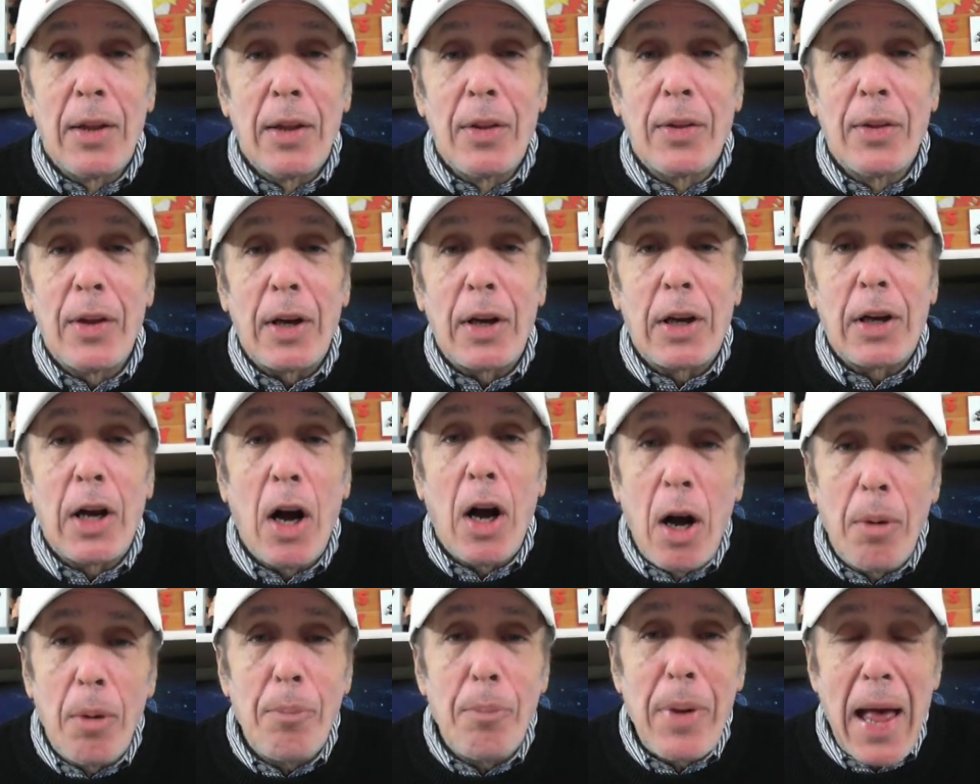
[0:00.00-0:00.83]
The
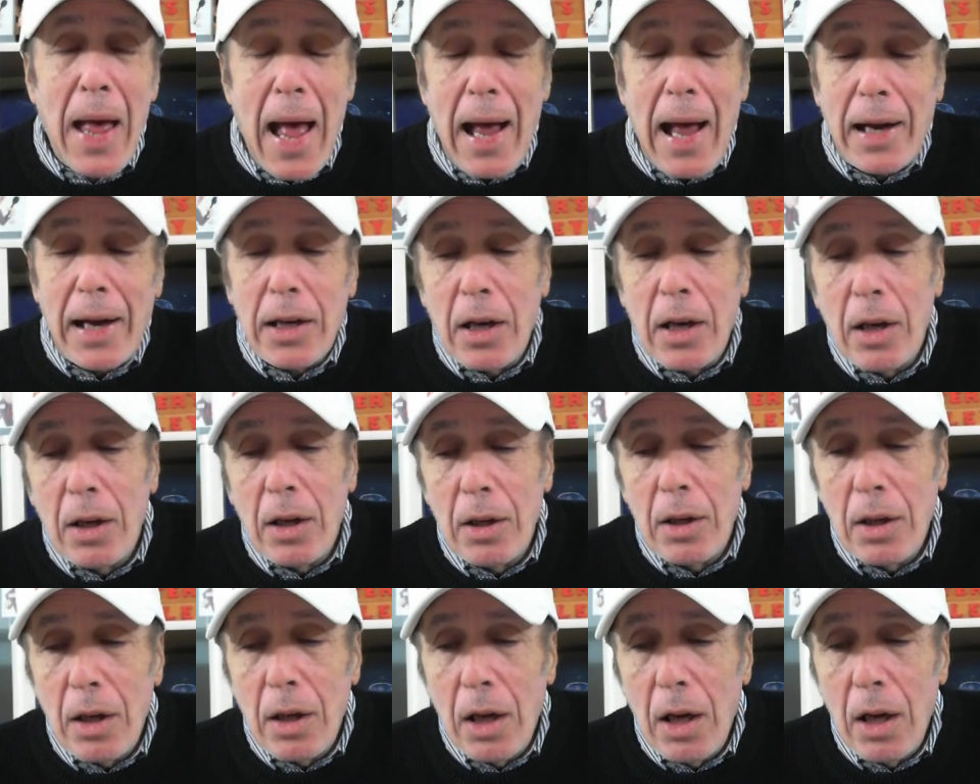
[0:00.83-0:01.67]
comeback
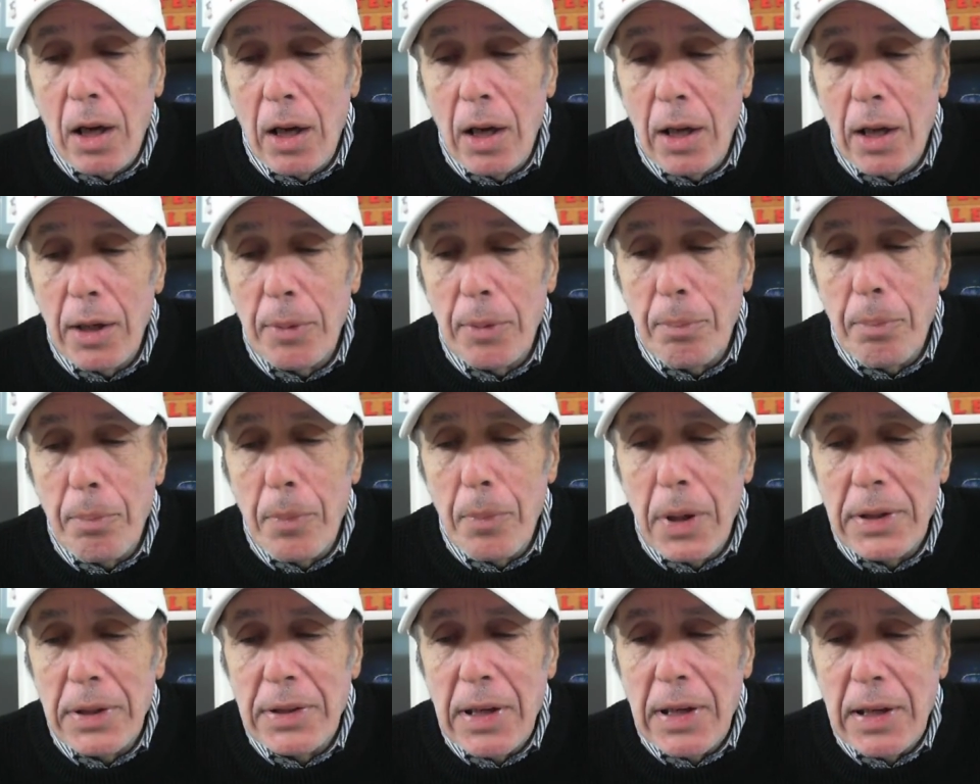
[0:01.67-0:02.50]
on
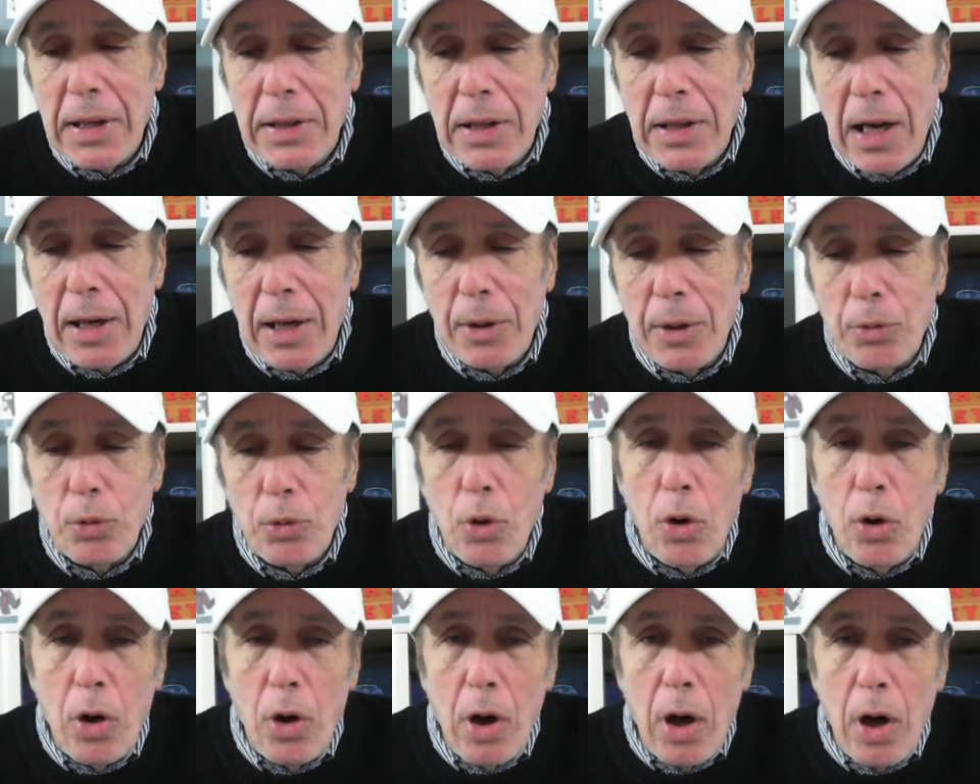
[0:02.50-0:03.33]
Monday Night
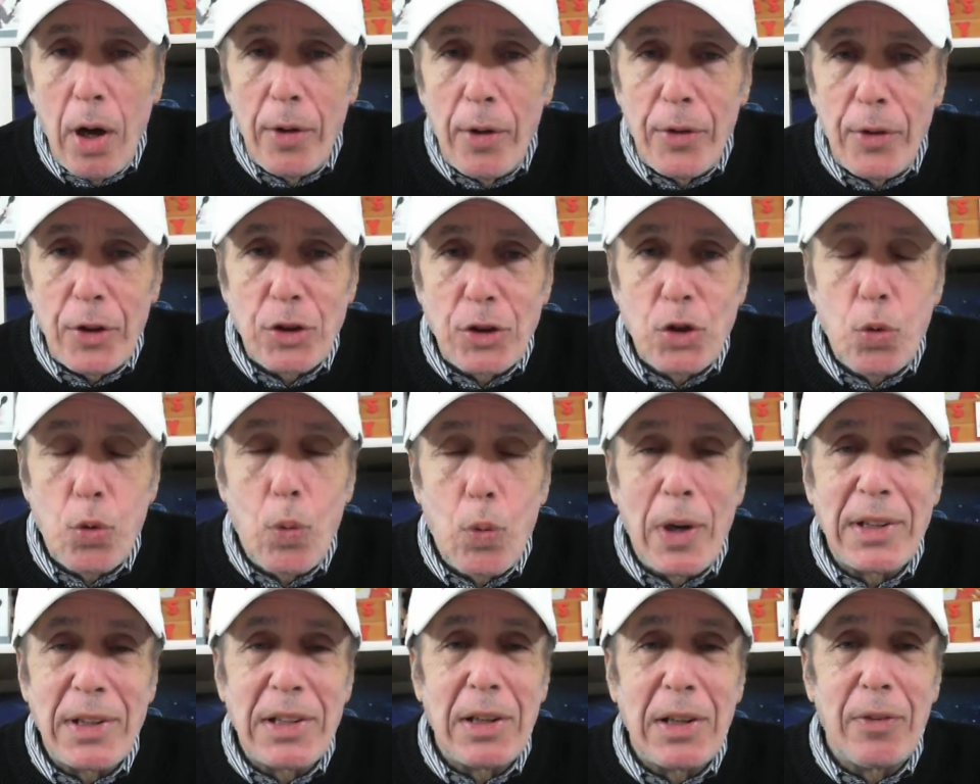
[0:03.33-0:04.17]
Raw on the
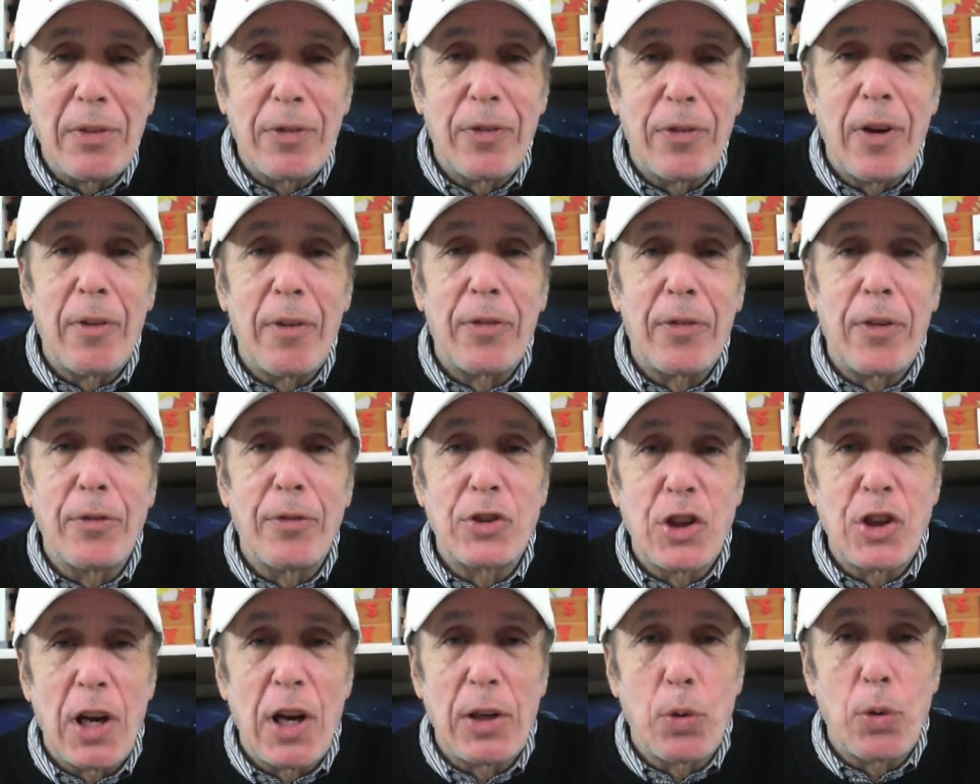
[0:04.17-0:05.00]
25th of
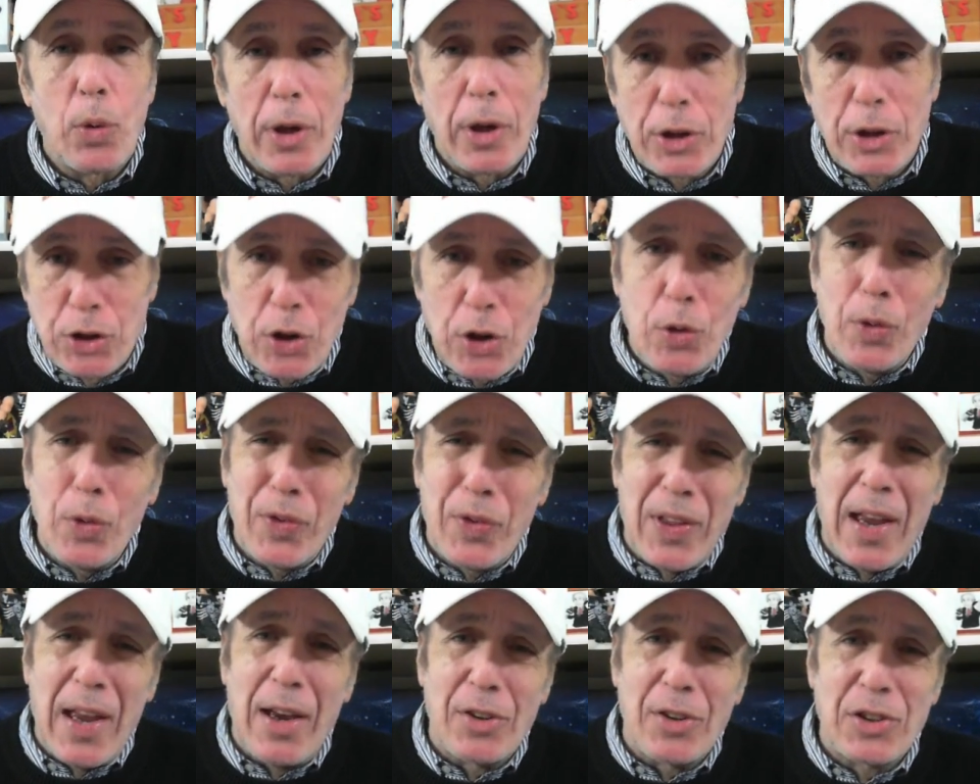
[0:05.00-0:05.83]
January
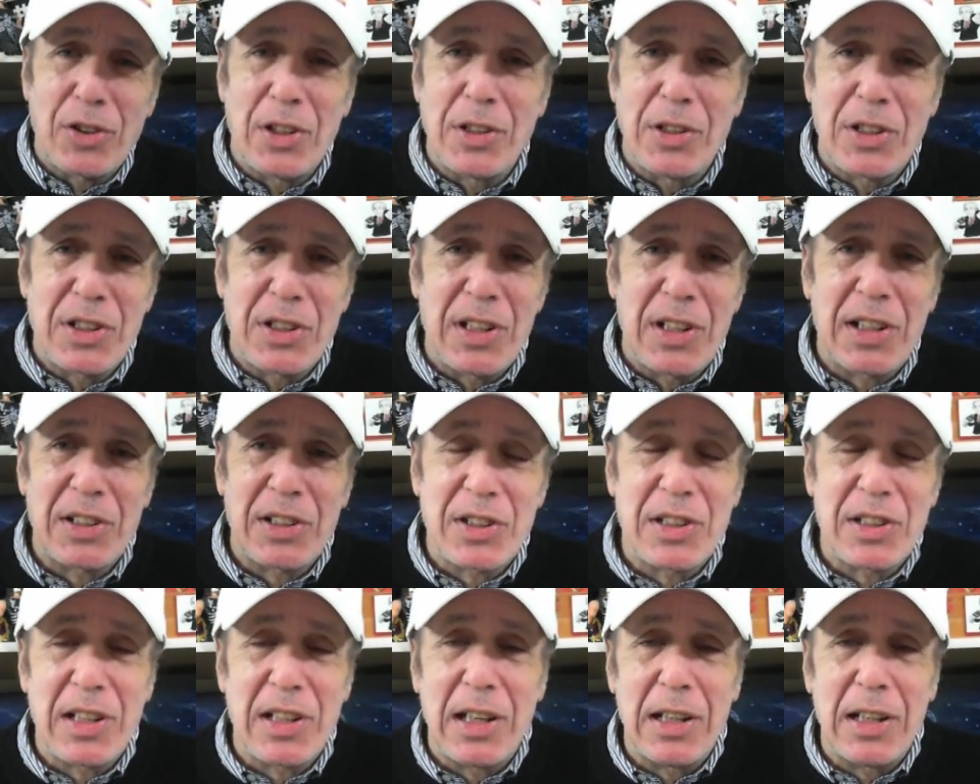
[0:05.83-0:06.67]

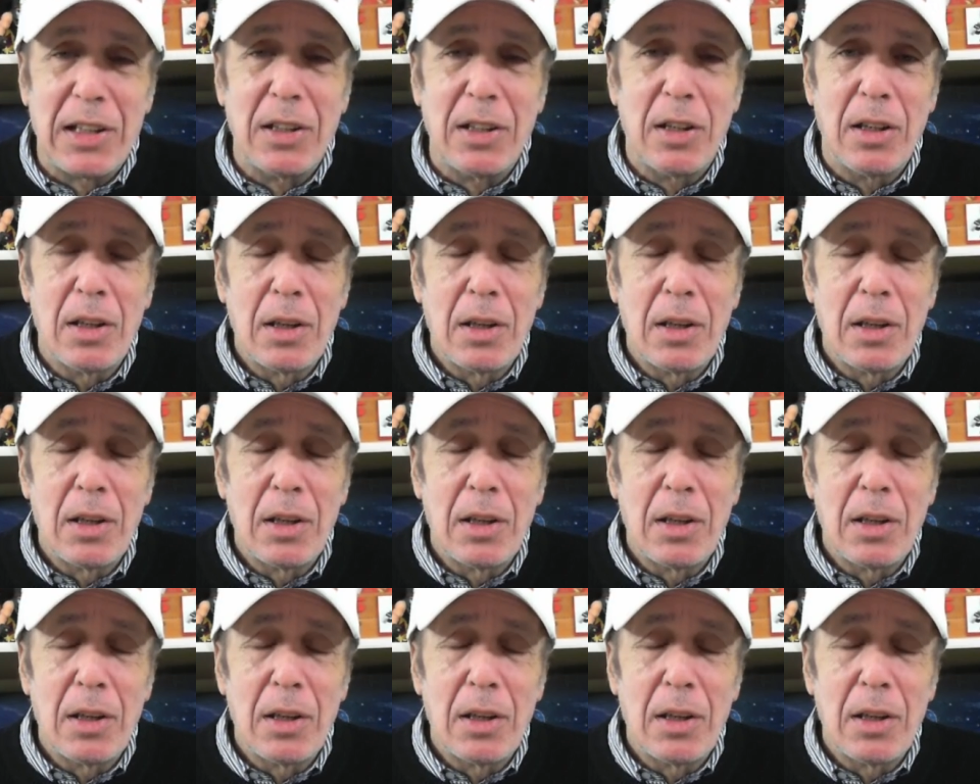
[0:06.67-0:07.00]
2016.